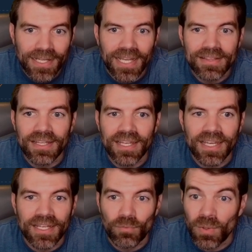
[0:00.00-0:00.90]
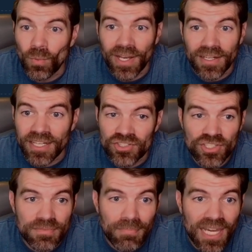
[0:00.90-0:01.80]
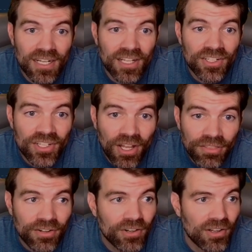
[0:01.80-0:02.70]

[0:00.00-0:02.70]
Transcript: and then we went and just made another